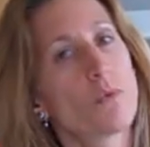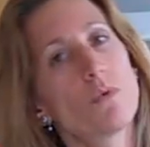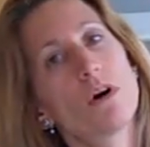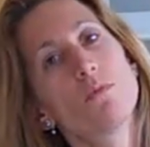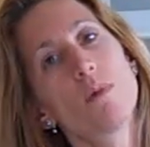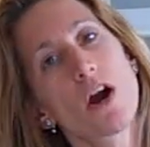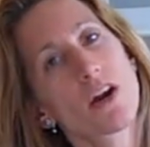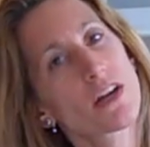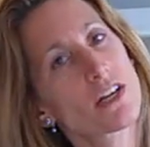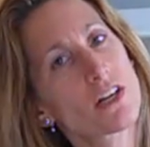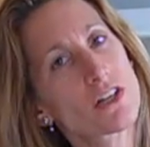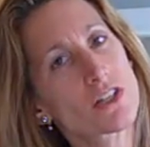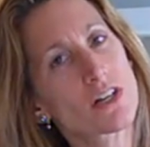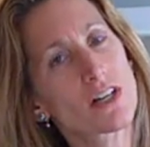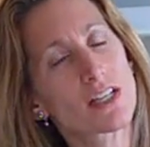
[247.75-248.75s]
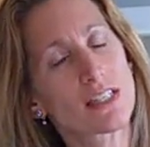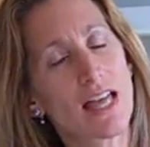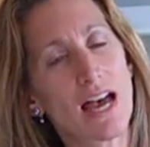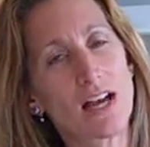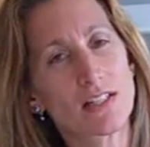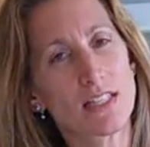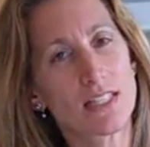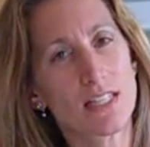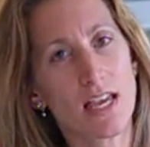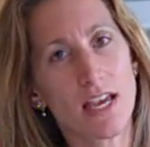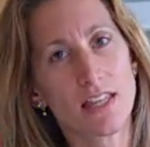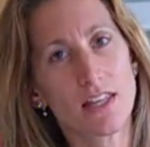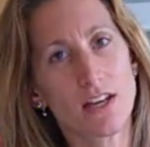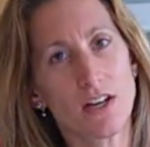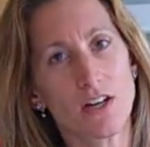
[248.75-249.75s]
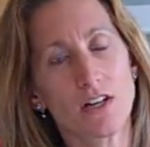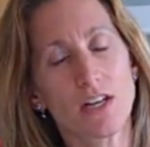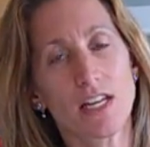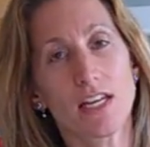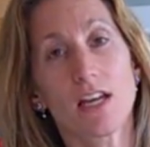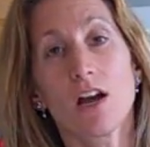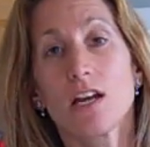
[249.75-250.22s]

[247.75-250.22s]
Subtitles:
Well, marketers are allowed to say there